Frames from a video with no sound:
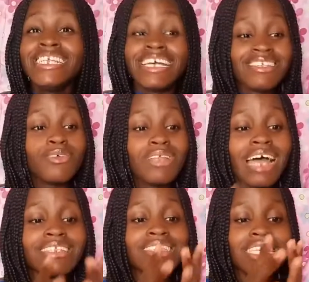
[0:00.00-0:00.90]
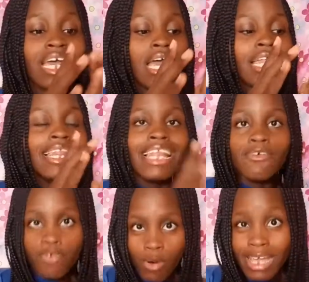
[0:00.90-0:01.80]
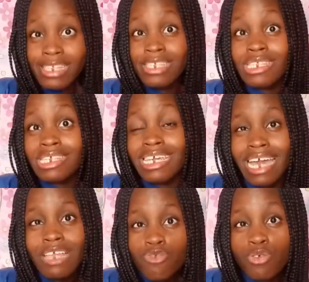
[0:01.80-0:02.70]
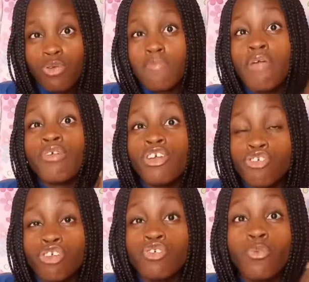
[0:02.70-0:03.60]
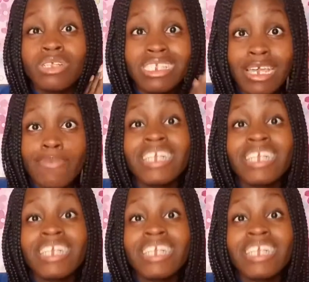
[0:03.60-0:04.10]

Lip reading: There's still that level I still need to get to in my relationship with Him.